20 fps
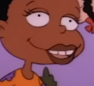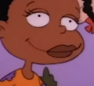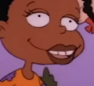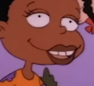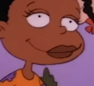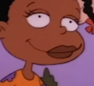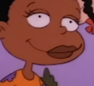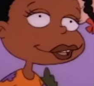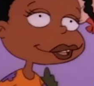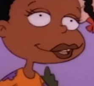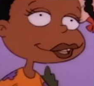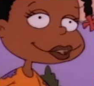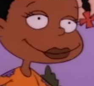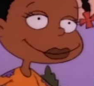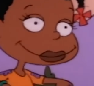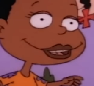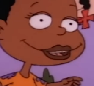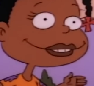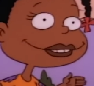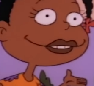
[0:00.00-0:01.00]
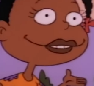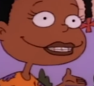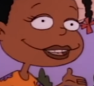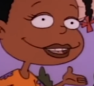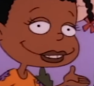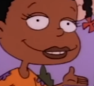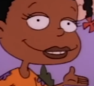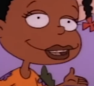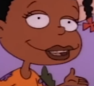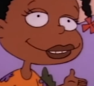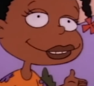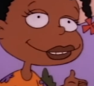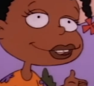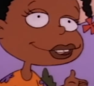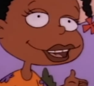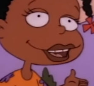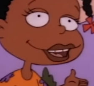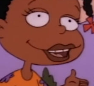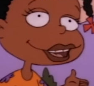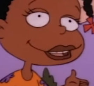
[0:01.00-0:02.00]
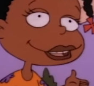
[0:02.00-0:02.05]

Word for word: while also being kind and considerate.